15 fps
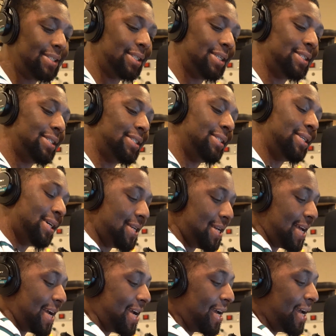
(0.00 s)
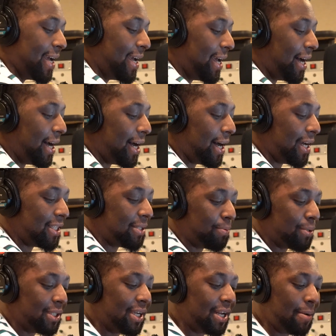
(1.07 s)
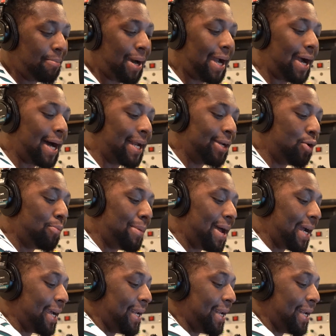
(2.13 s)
this Sunday. It's presented by Audio Mac,